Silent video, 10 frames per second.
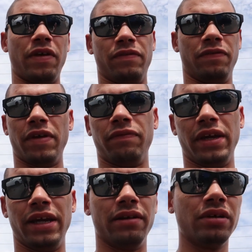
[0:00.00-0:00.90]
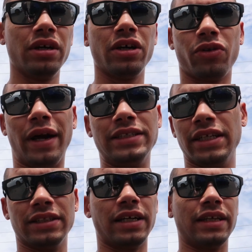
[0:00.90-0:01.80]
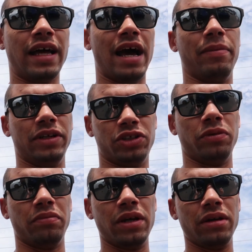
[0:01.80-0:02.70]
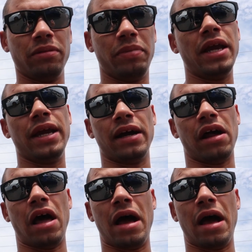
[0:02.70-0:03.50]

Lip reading: 50-50 craziness like that, but it should be a